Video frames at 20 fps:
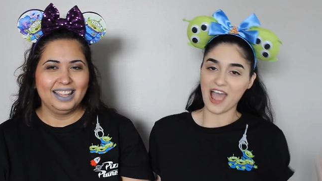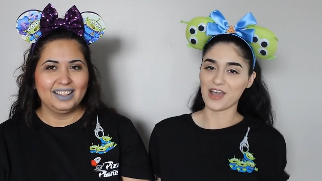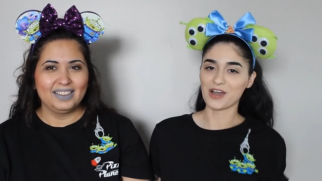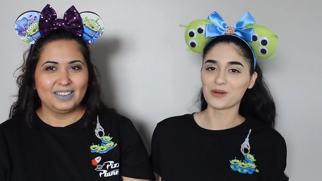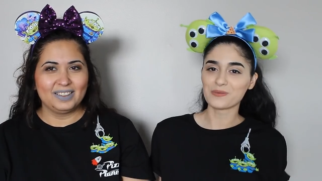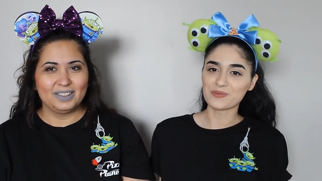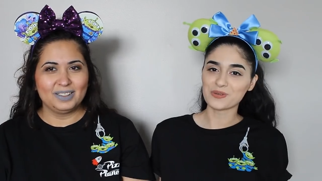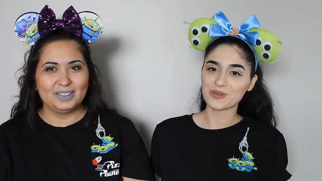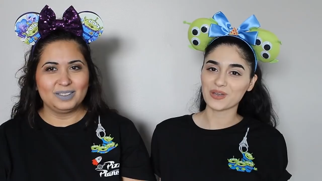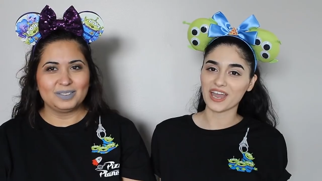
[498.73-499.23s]
Speaker 1: I
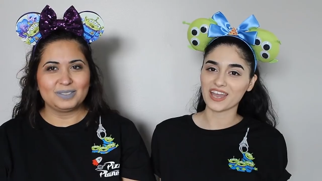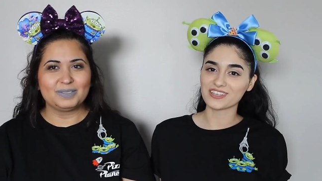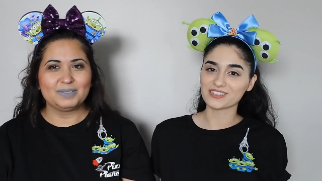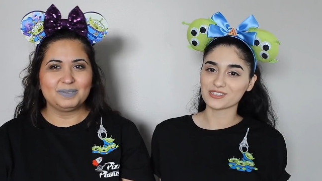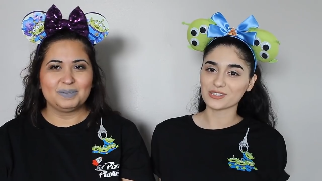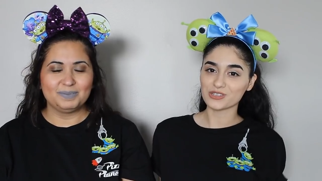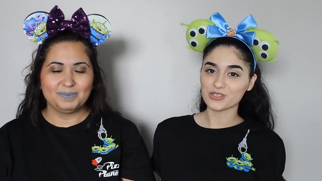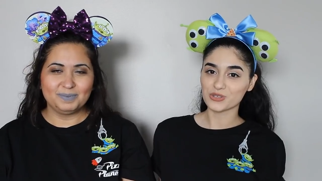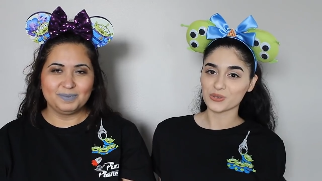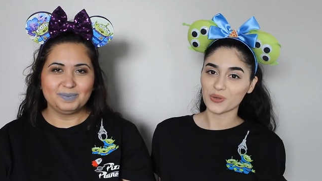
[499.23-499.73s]
hope you guys
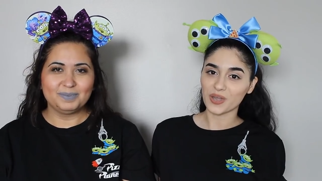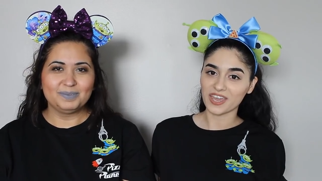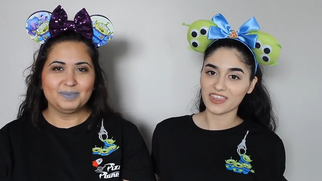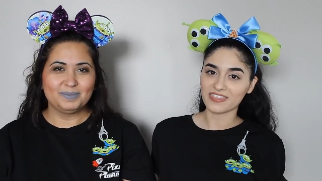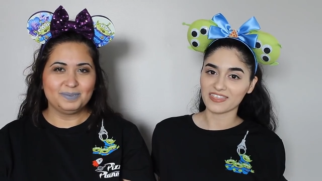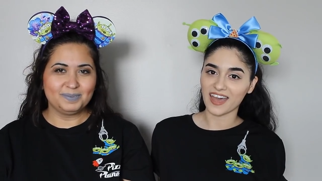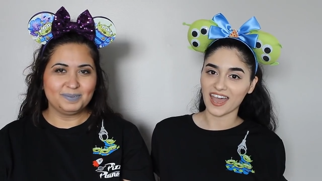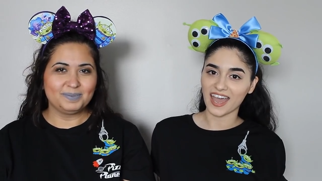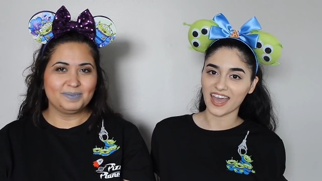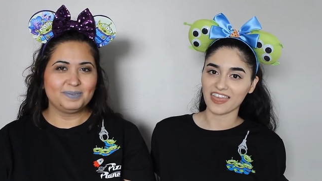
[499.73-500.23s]
enjoyed
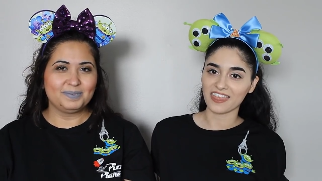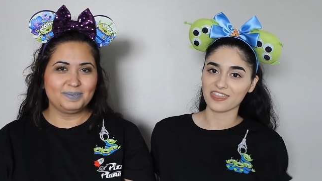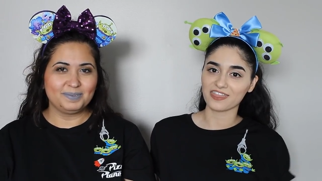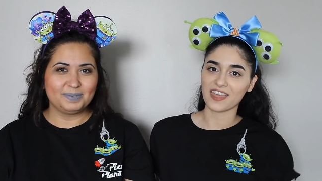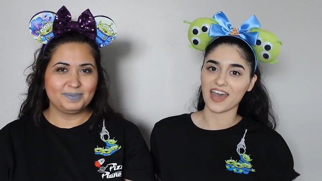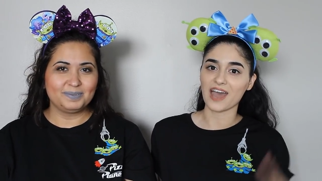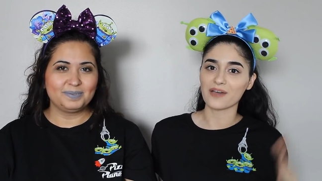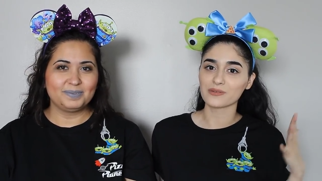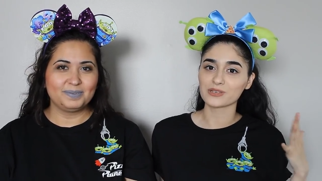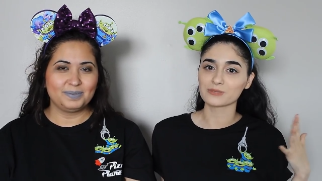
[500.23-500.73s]
that.
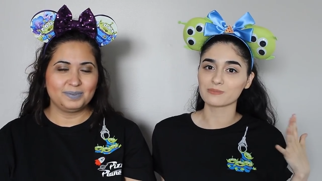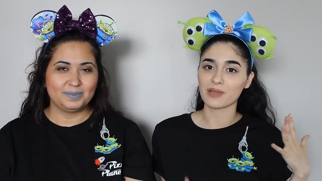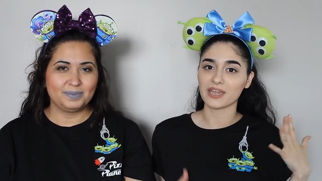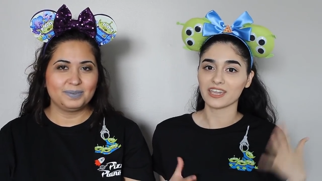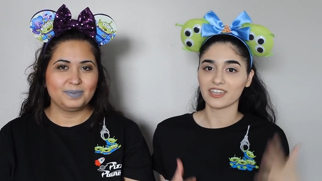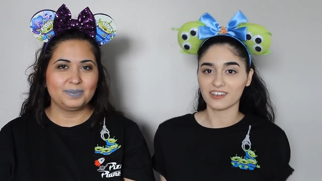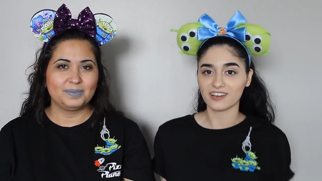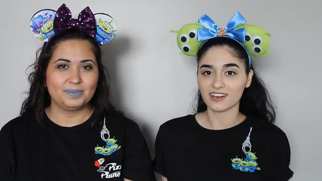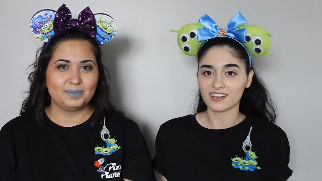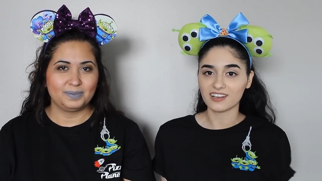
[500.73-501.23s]
That was my
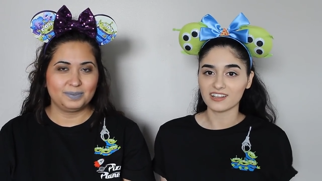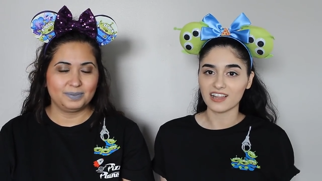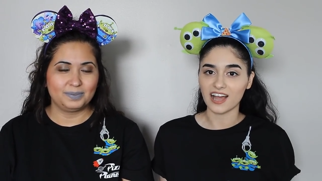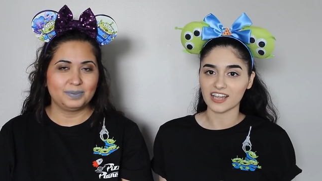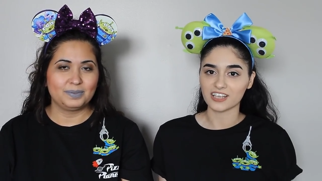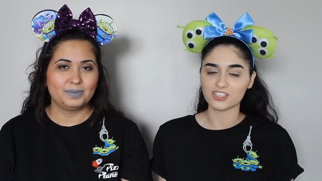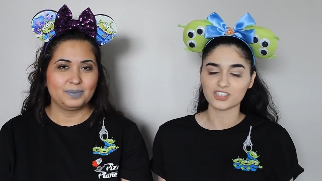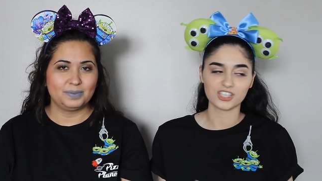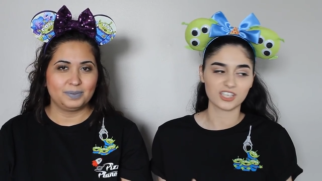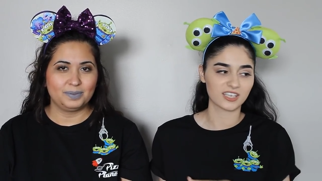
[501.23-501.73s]
ear
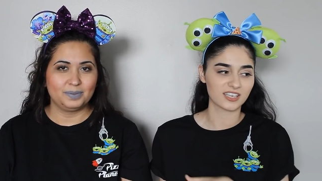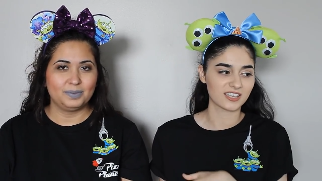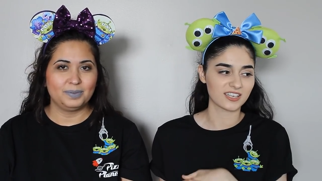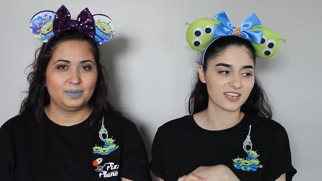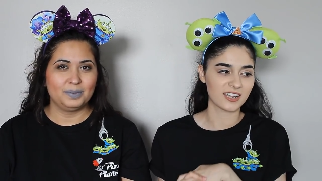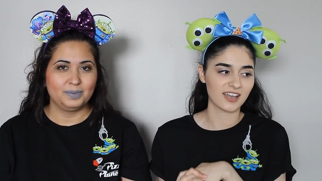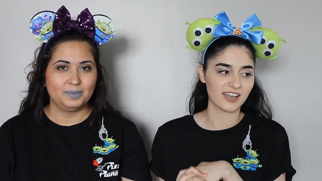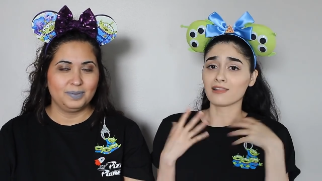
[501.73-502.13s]
collection.